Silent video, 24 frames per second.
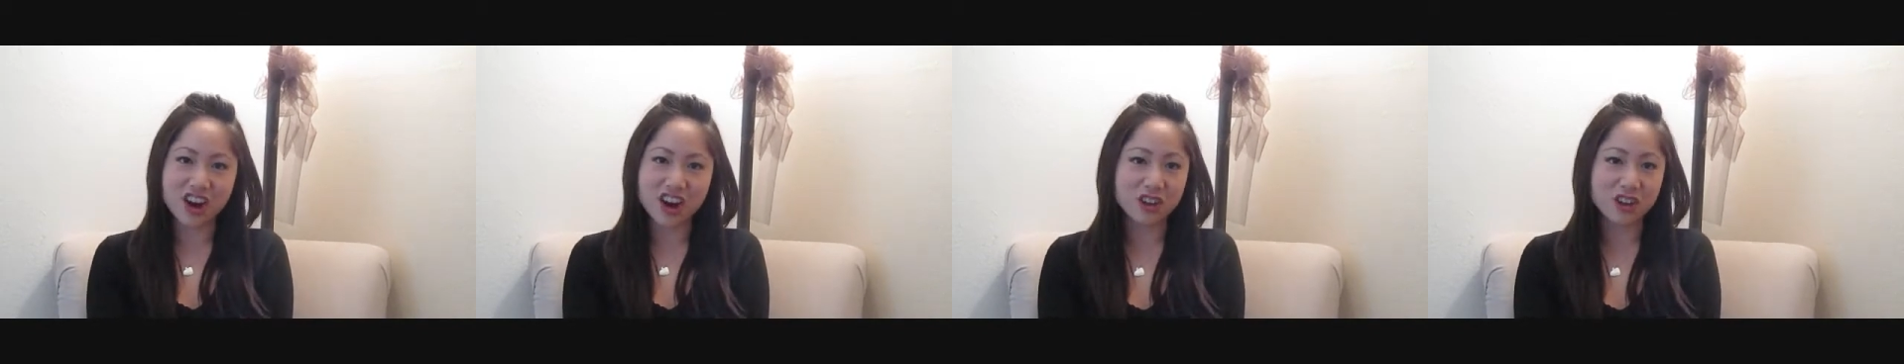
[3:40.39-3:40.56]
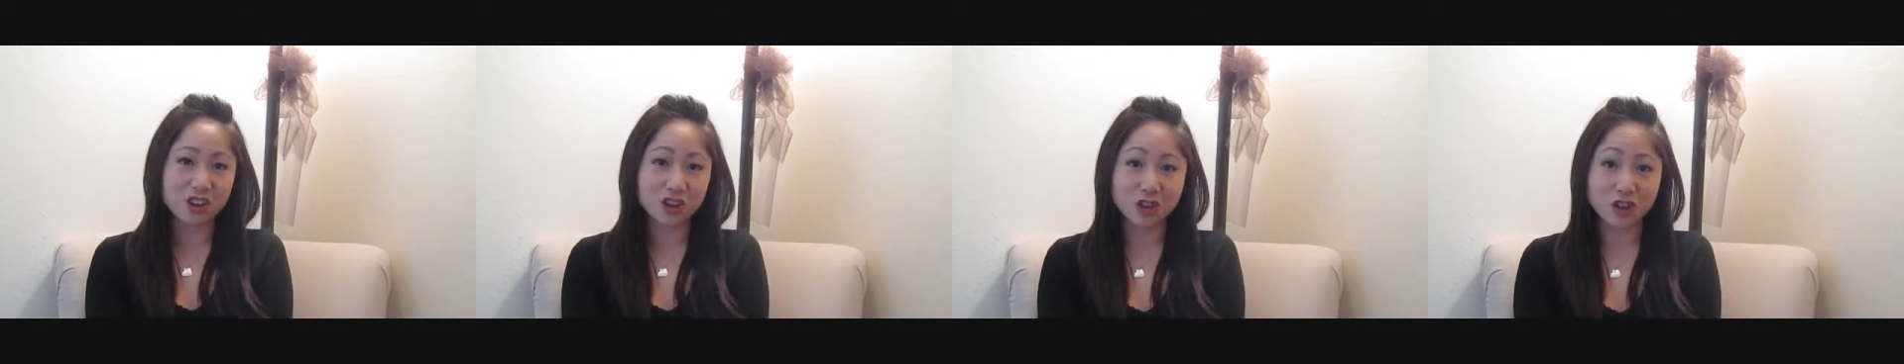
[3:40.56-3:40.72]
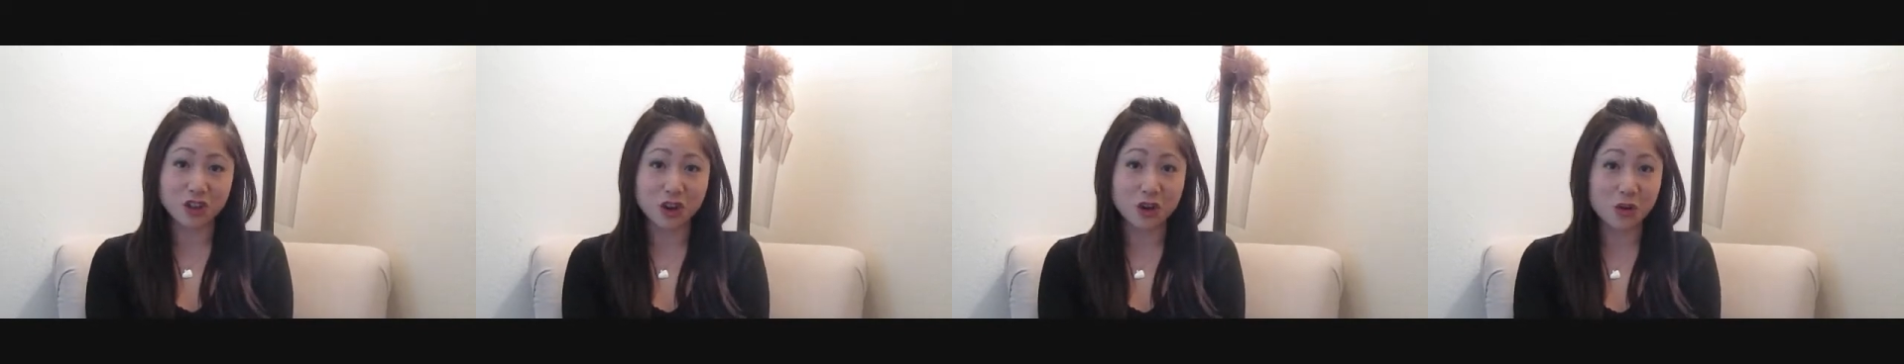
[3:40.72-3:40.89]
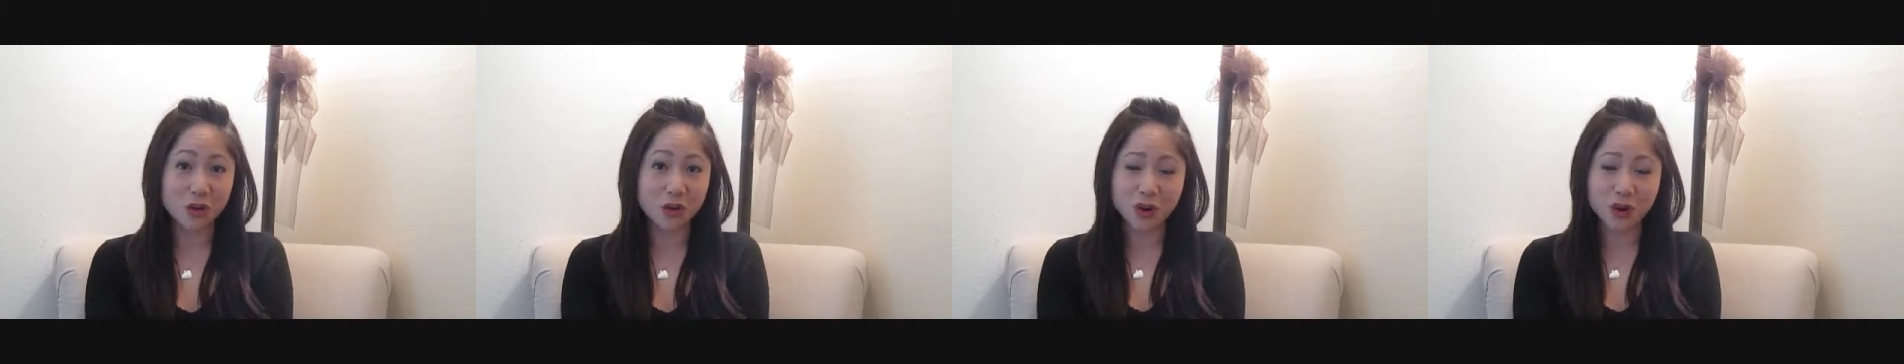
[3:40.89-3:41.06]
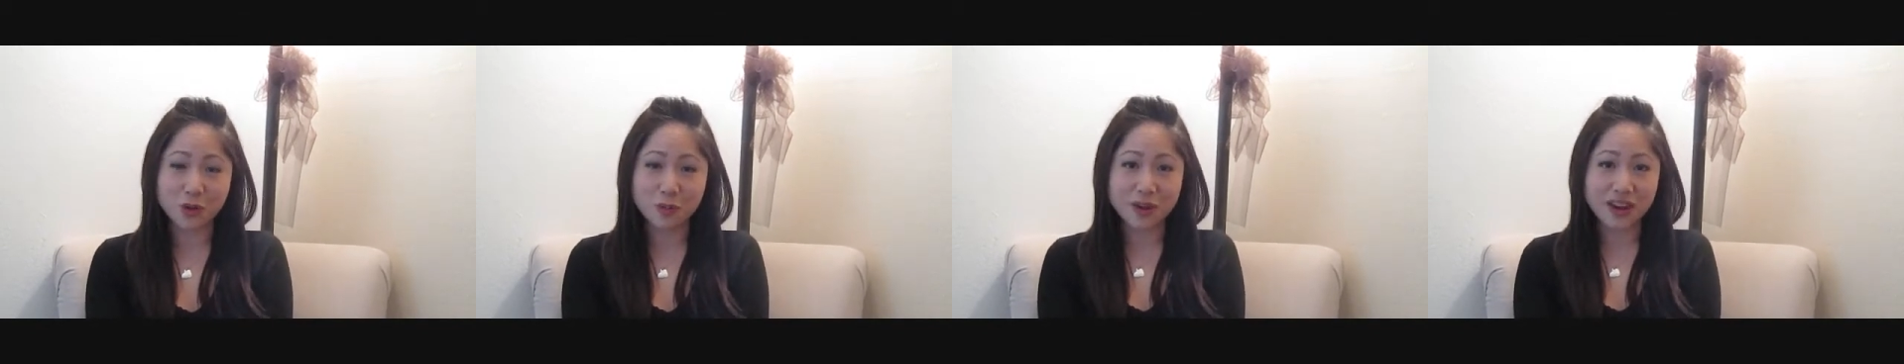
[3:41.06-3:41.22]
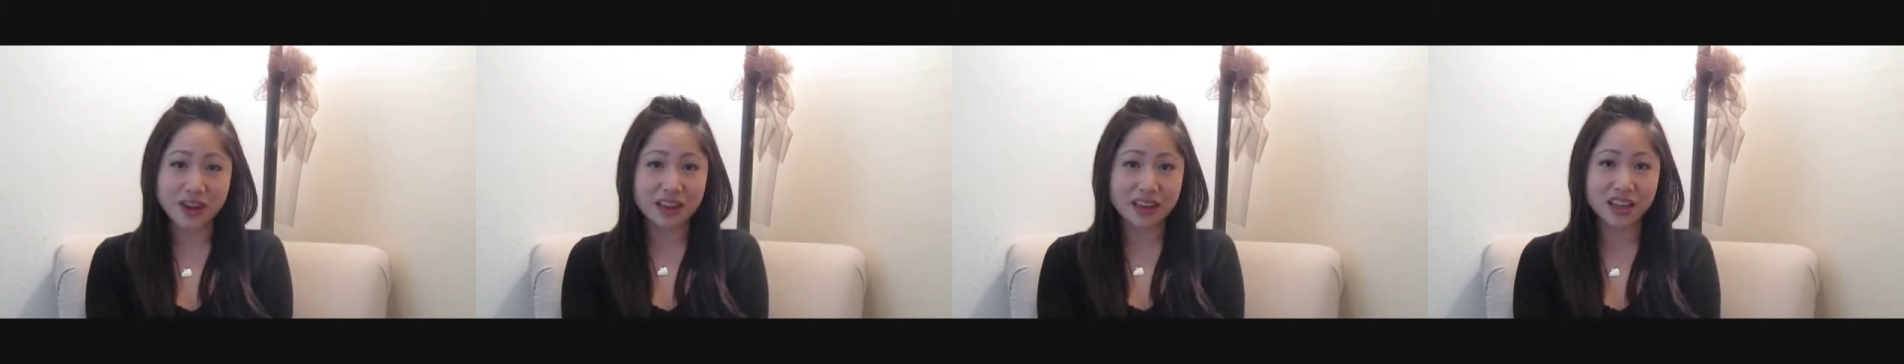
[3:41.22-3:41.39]
all the
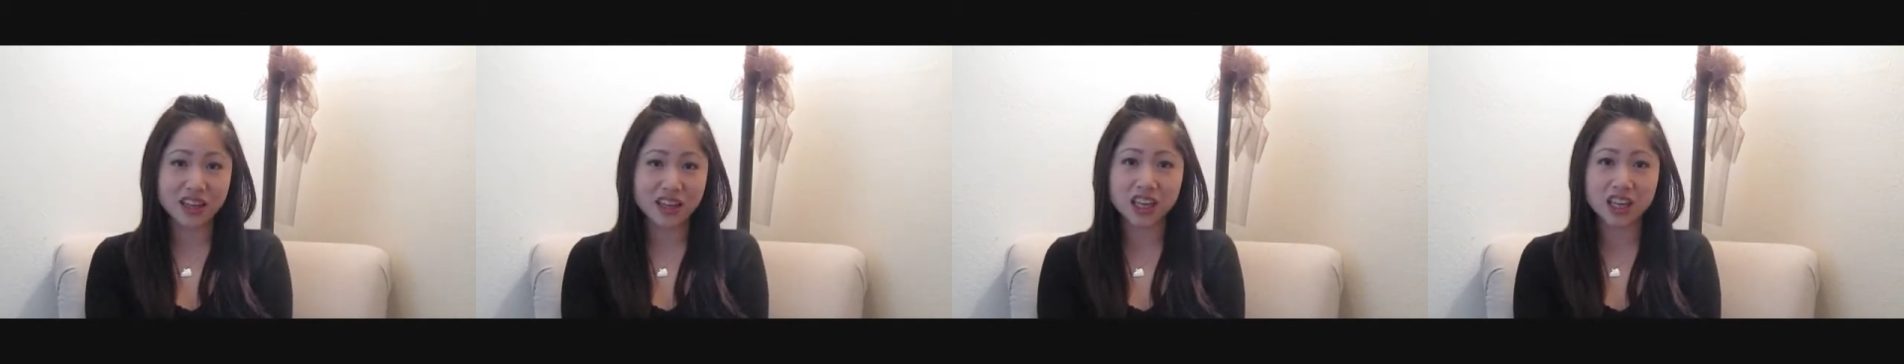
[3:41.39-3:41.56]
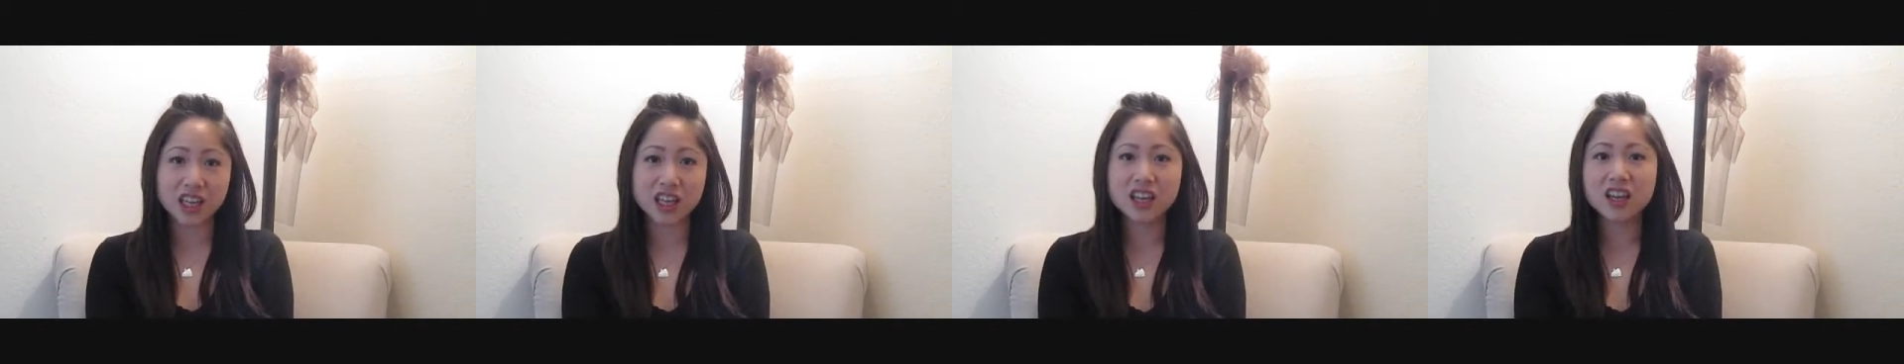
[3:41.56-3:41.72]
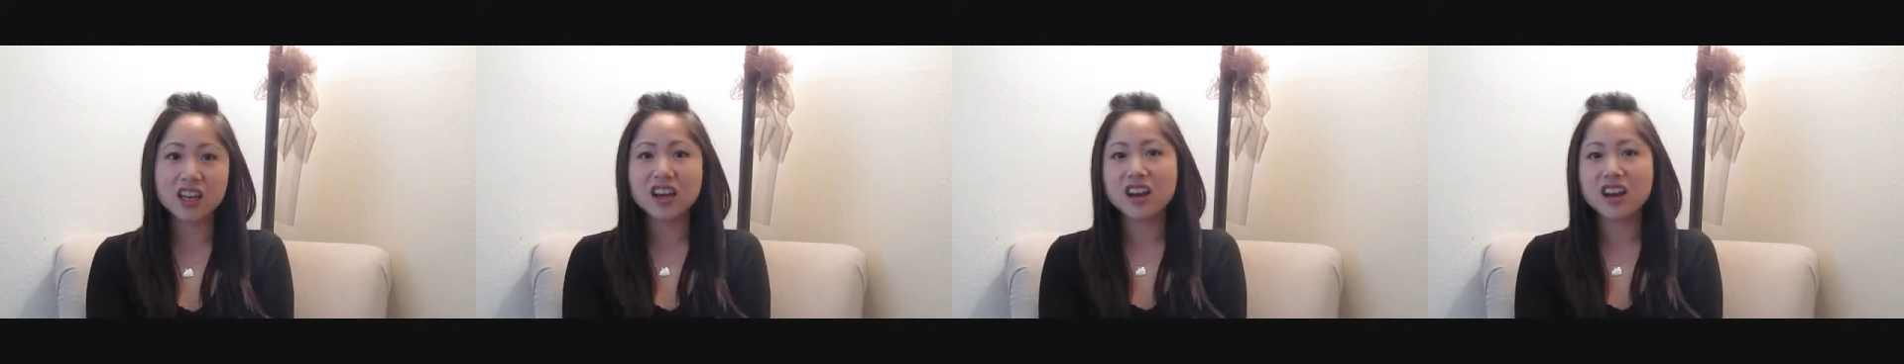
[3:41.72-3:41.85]
logo making.